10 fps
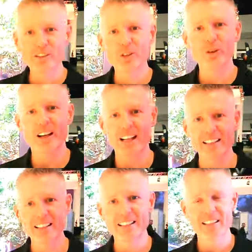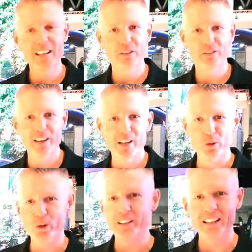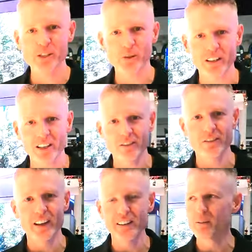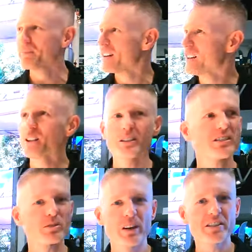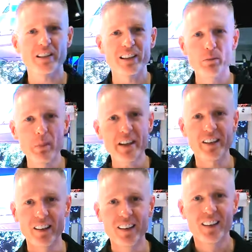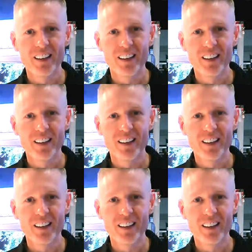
If you're a clean tech fan or an electric car fan, then well, this is basically Mecca.